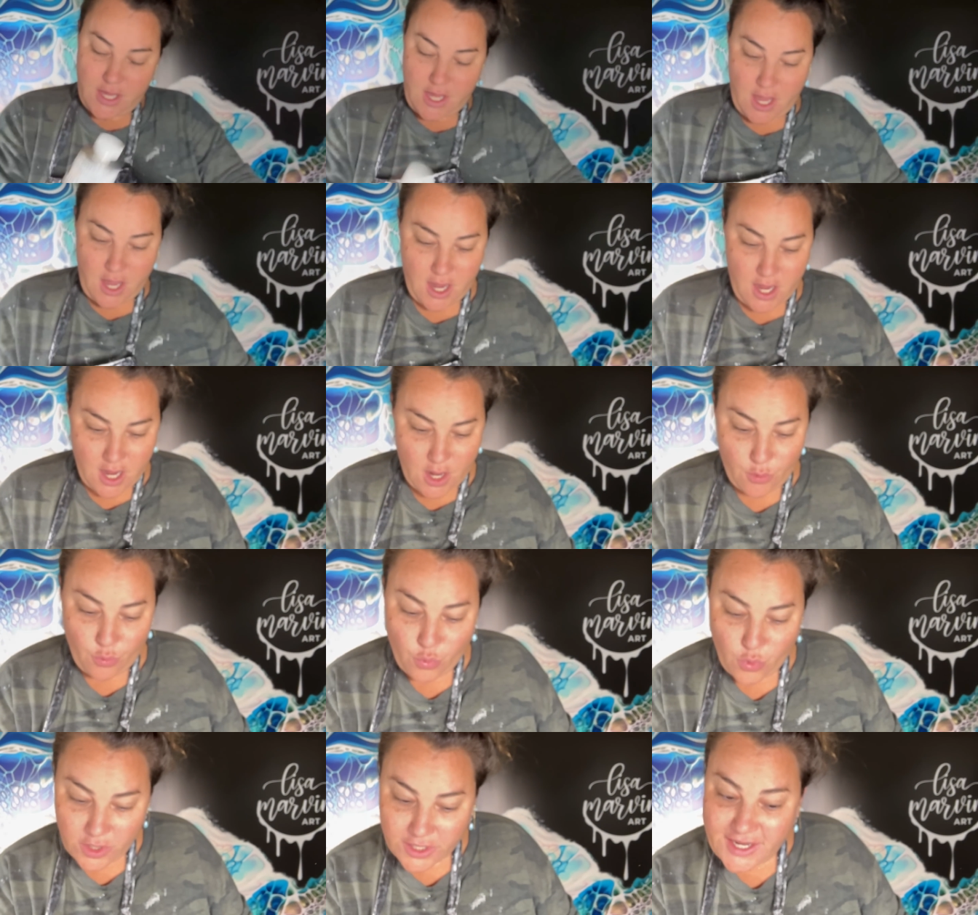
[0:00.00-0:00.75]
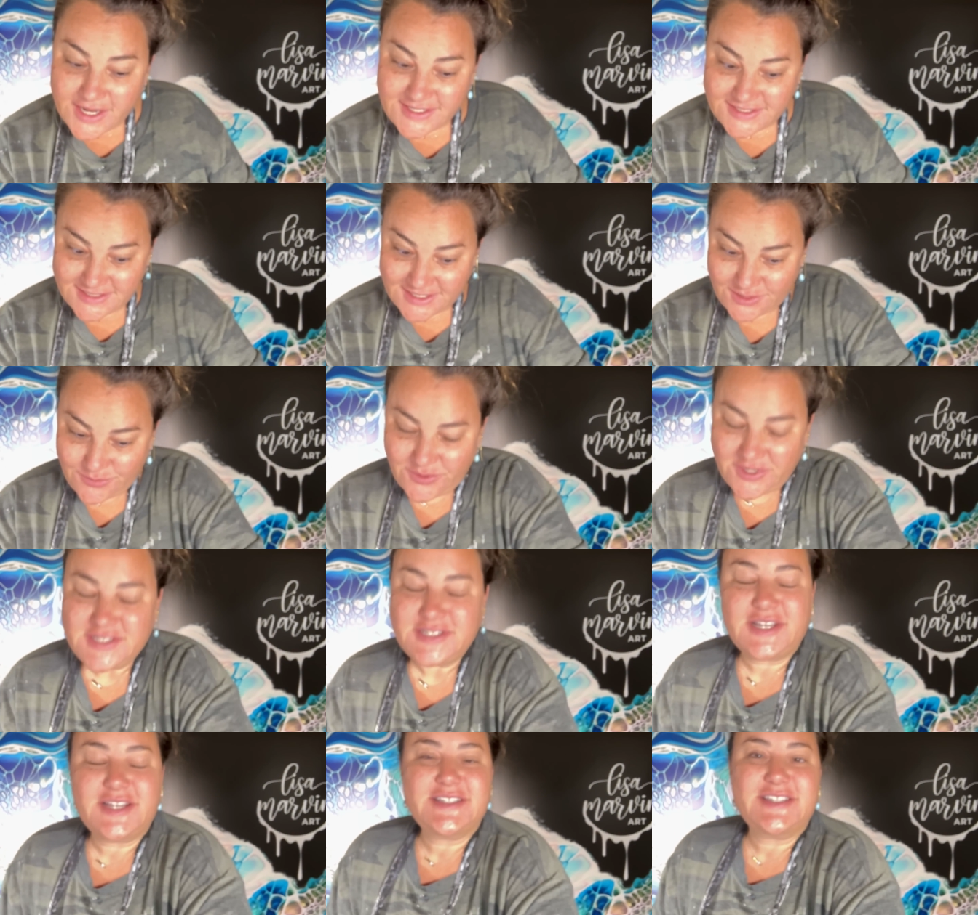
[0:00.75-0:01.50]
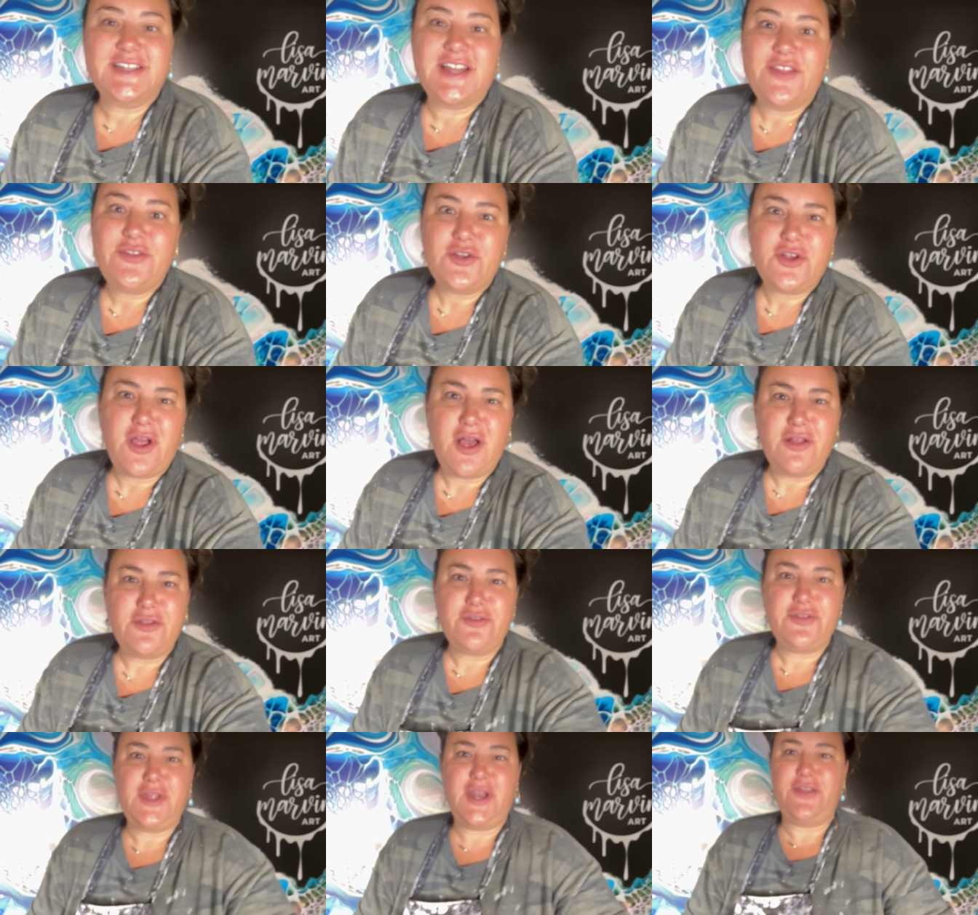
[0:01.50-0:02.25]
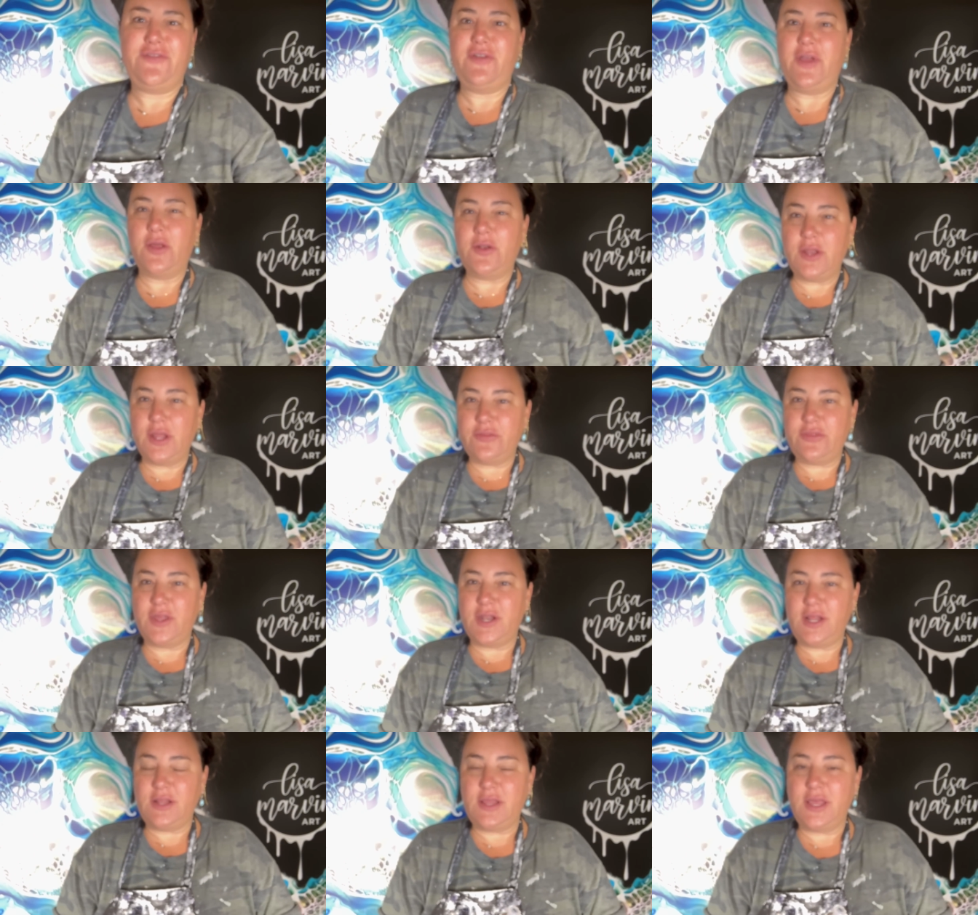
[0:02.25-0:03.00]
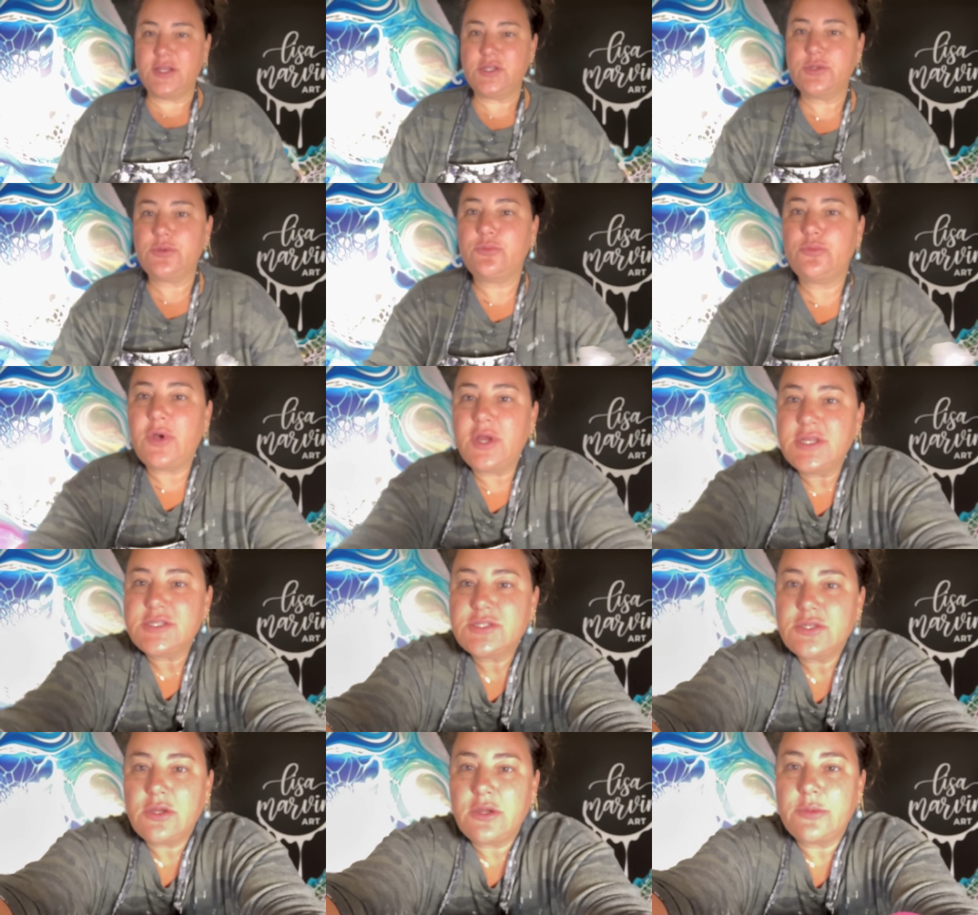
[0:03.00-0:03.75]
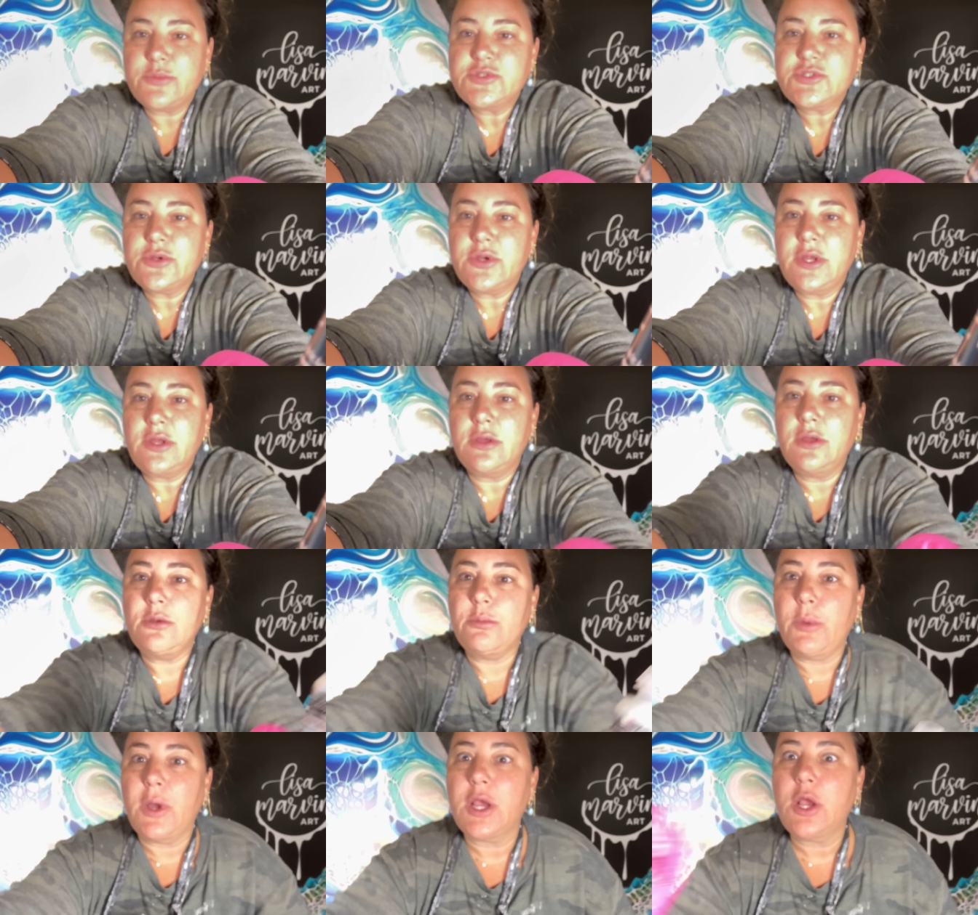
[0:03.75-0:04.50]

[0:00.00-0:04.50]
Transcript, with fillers: Uh, what I did was, because another color that I found out that I liked, sorry, I'm sorry, oh my